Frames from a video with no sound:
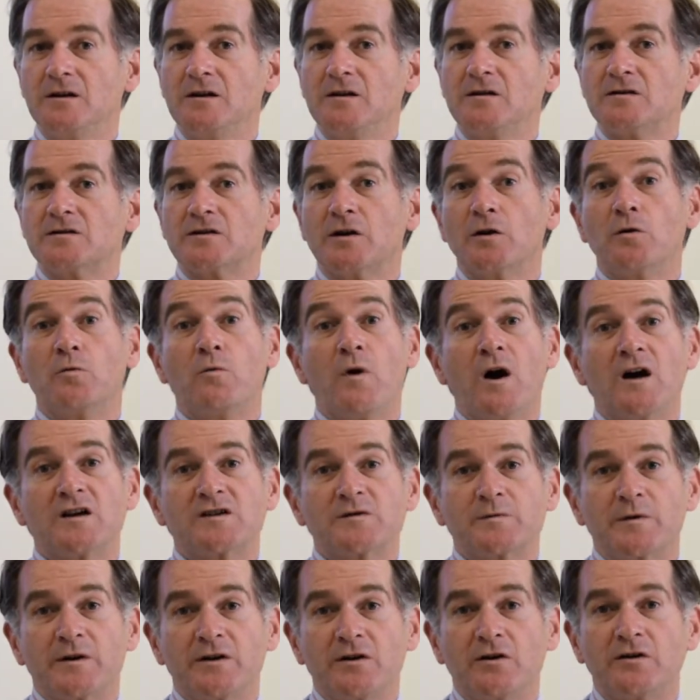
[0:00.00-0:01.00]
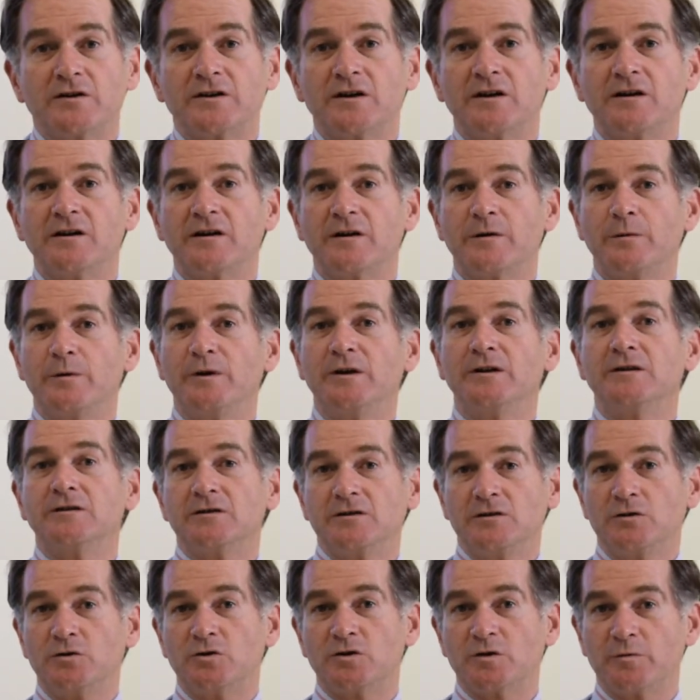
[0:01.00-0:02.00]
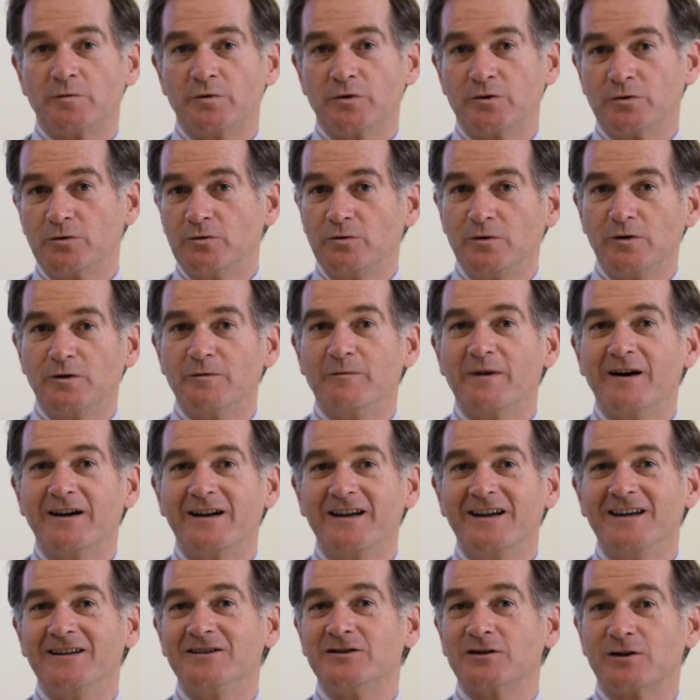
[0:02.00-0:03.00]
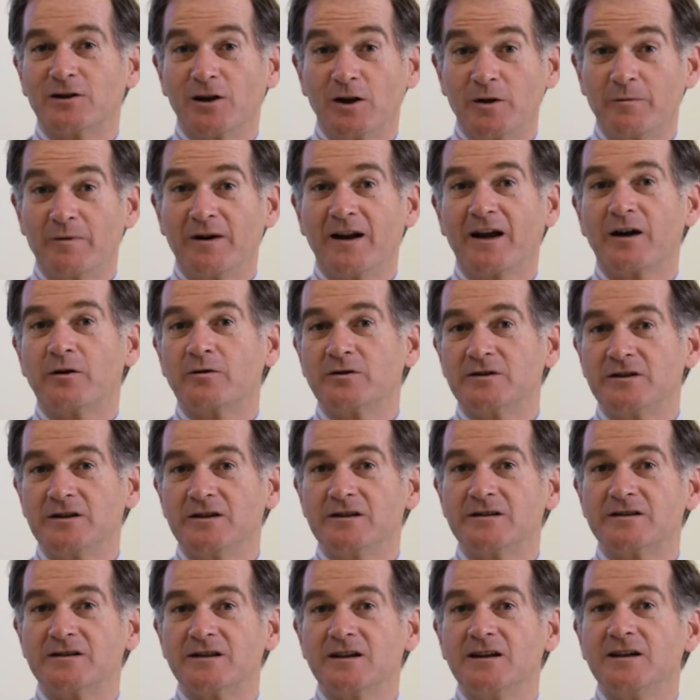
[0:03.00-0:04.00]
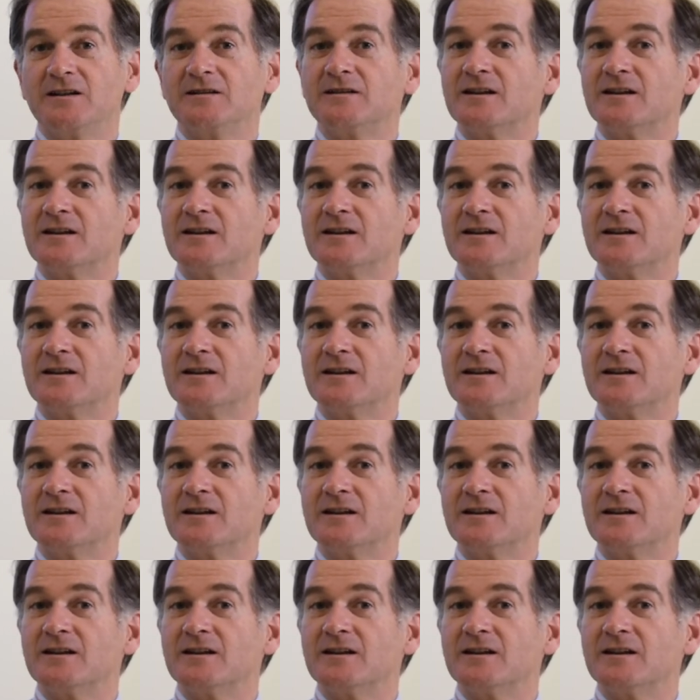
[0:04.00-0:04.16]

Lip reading: So whilst we're not arguing that you should put all your money into global equities,